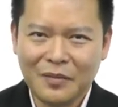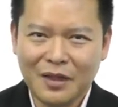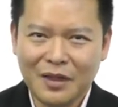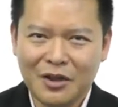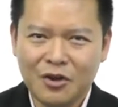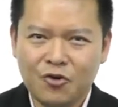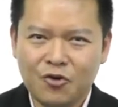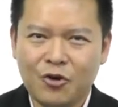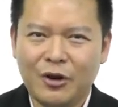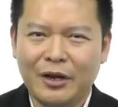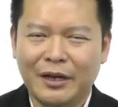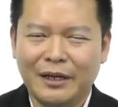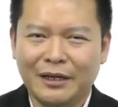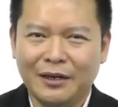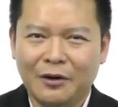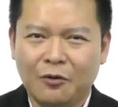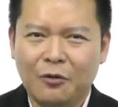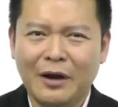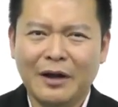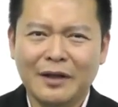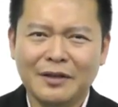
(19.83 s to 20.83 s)
training.
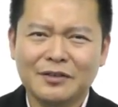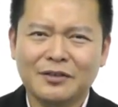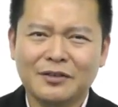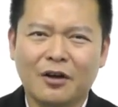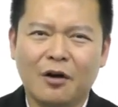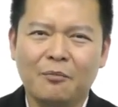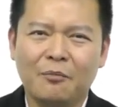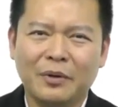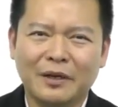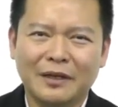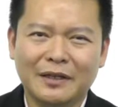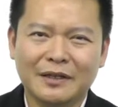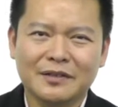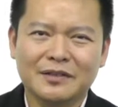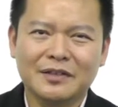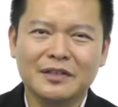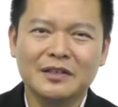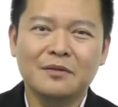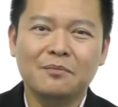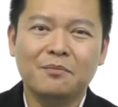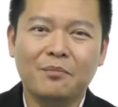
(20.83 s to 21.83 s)
What is
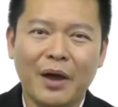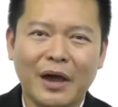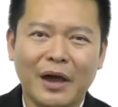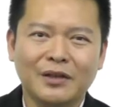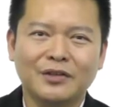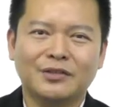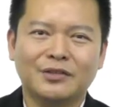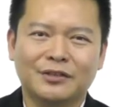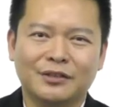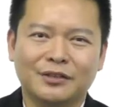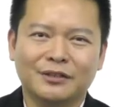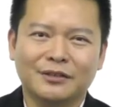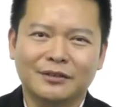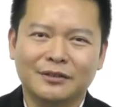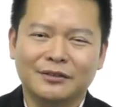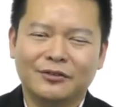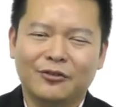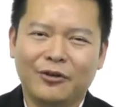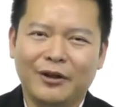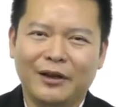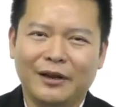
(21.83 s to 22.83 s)
competency-based
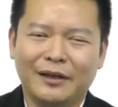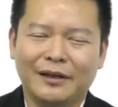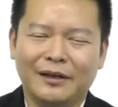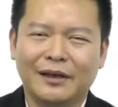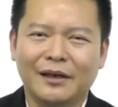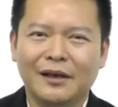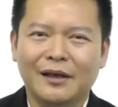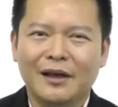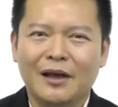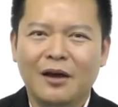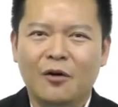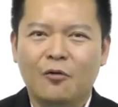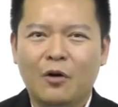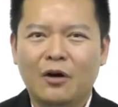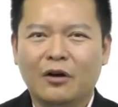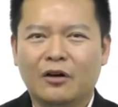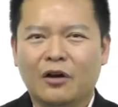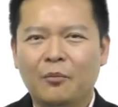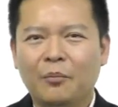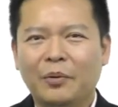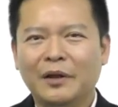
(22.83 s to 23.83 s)
training? Well,
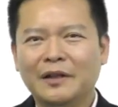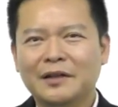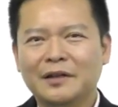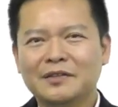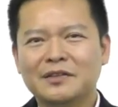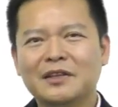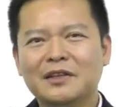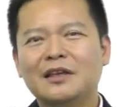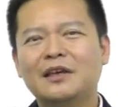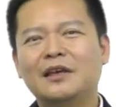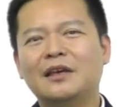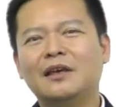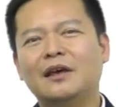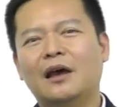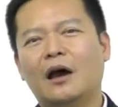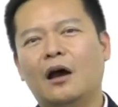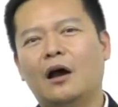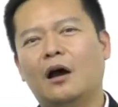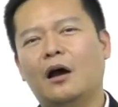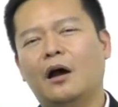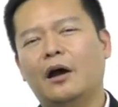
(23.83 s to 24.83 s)
competency
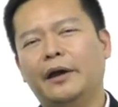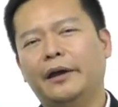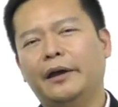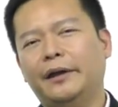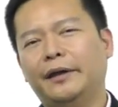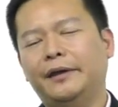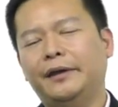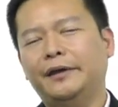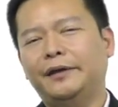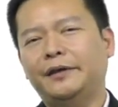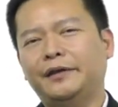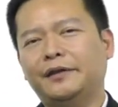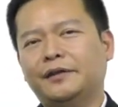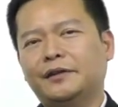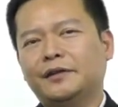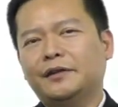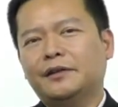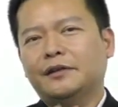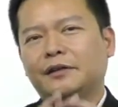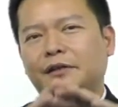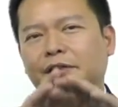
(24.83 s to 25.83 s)

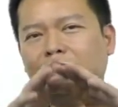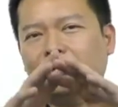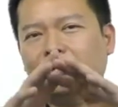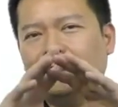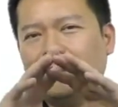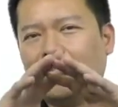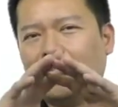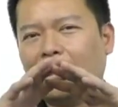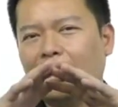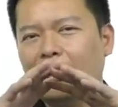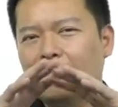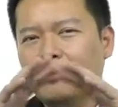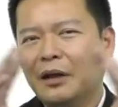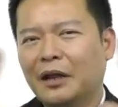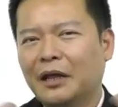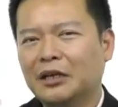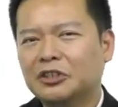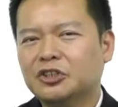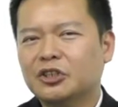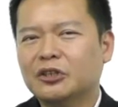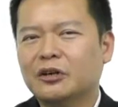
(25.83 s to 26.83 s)
is a
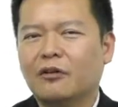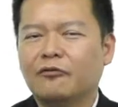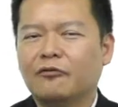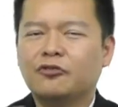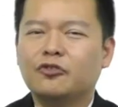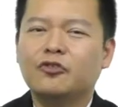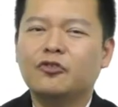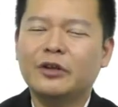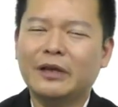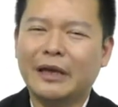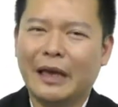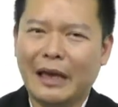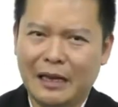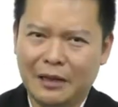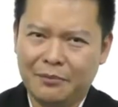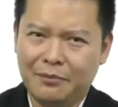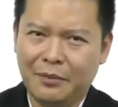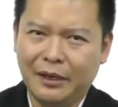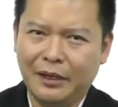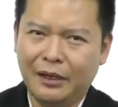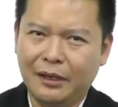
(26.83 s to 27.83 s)
combination of three
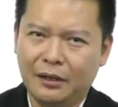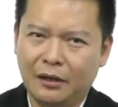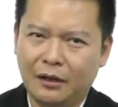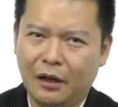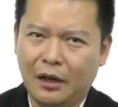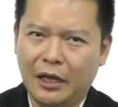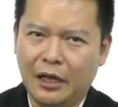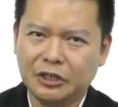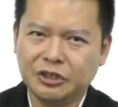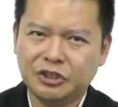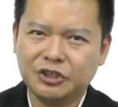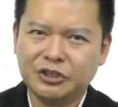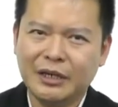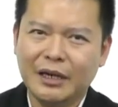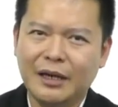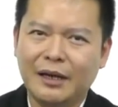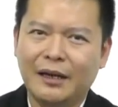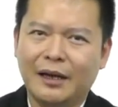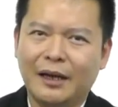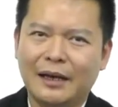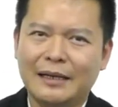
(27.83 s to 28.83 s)
elements: knowledge
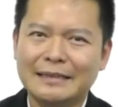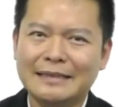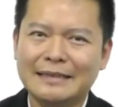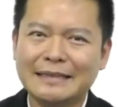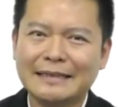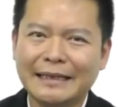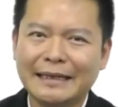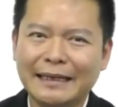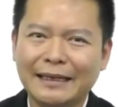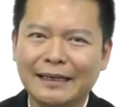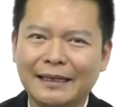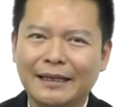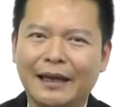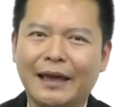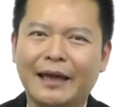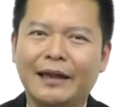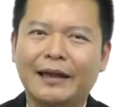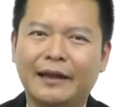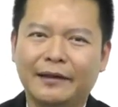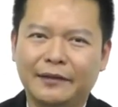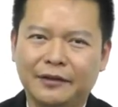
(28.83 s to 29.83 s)
and skill
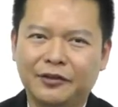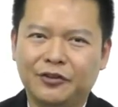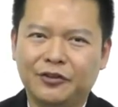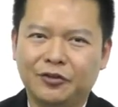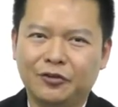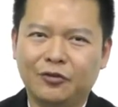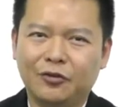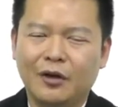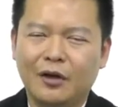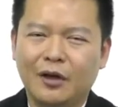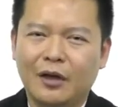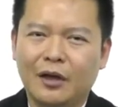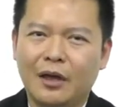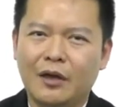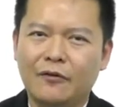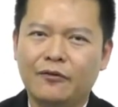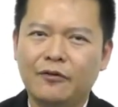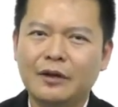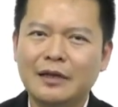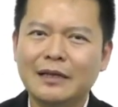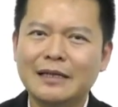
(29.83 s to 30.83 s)
and attitude.
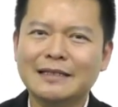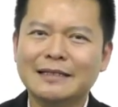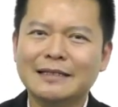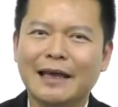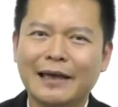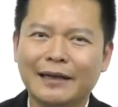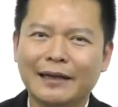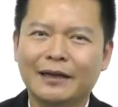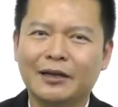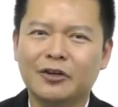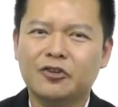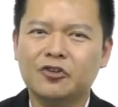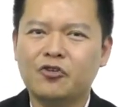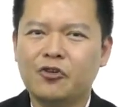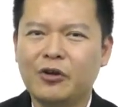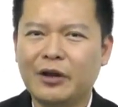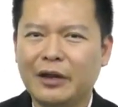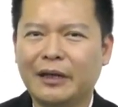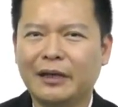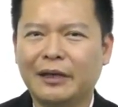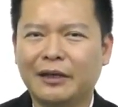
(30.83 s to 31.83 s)
If you design a
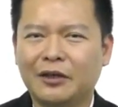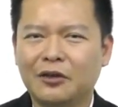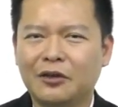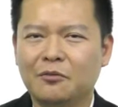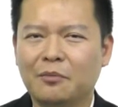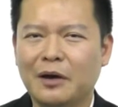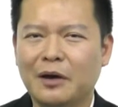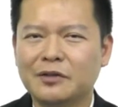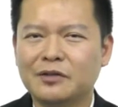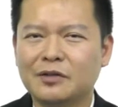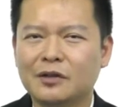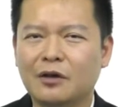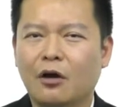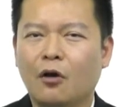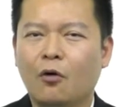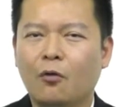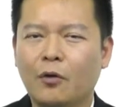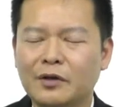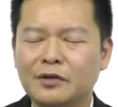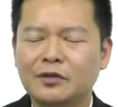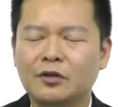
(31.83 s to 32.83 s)
training, you must
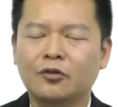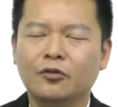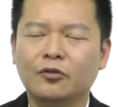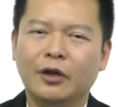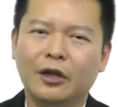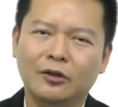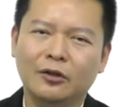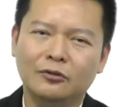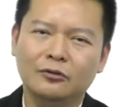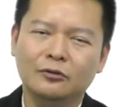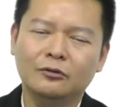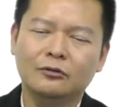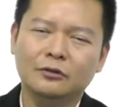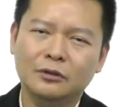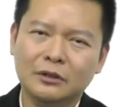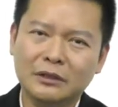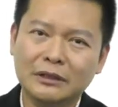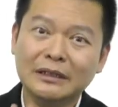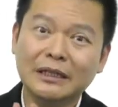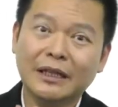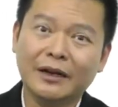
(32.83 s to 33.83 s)
always look into
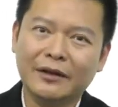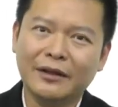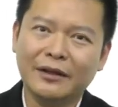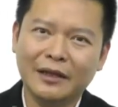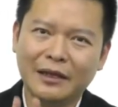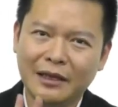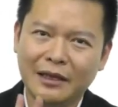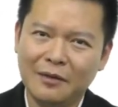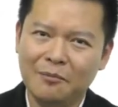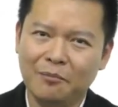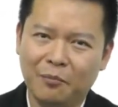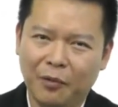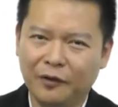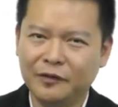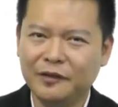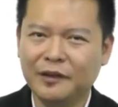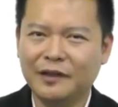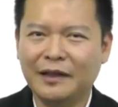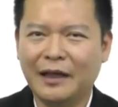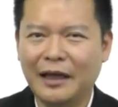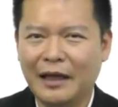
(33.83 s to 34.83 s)
three
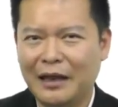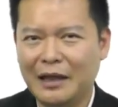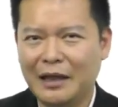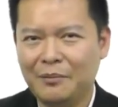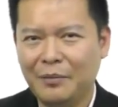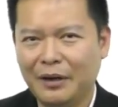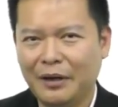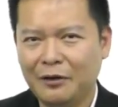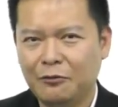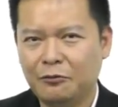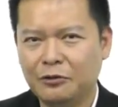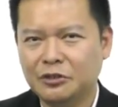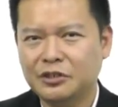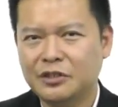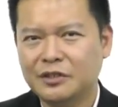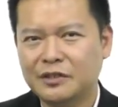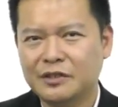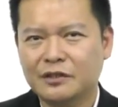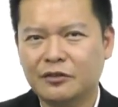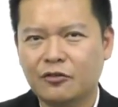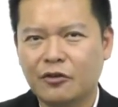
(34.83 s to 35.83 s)
important elements, which
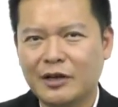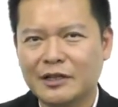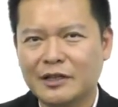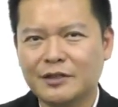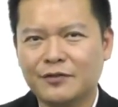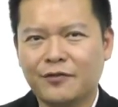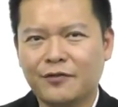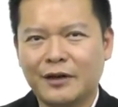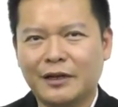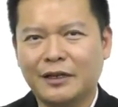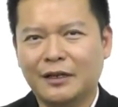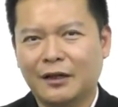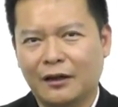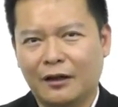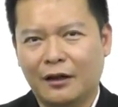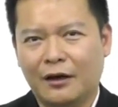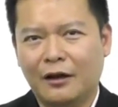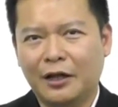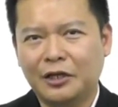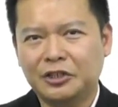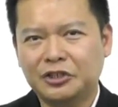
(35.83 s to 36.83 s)
is transferring the
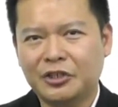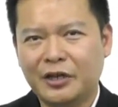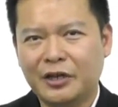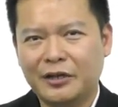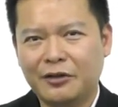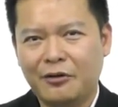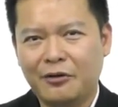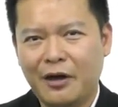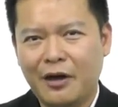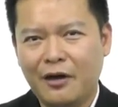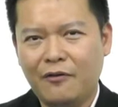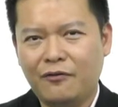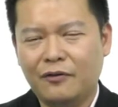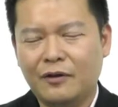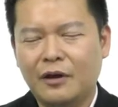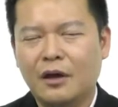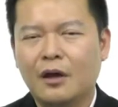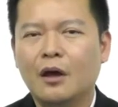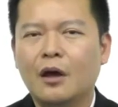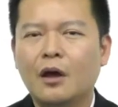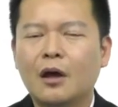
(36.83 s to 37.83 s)
knowledge that you have,
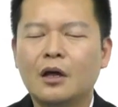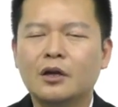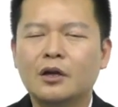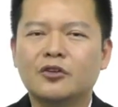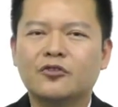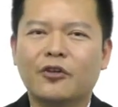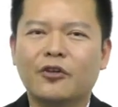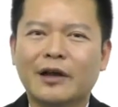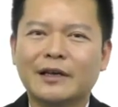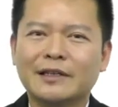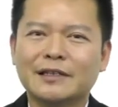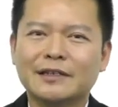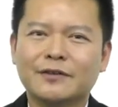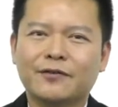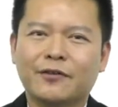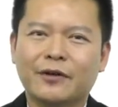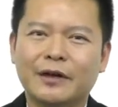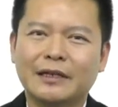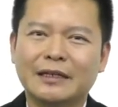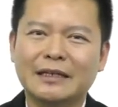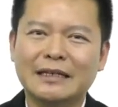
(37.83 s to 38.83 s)

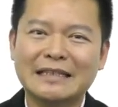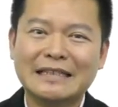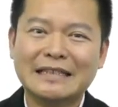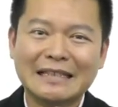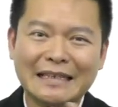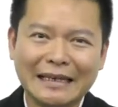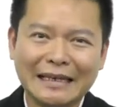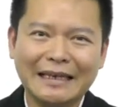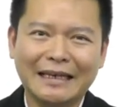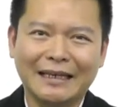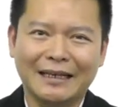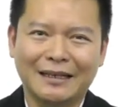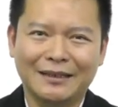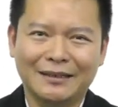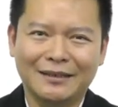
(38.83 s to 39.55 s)
transferring the skill,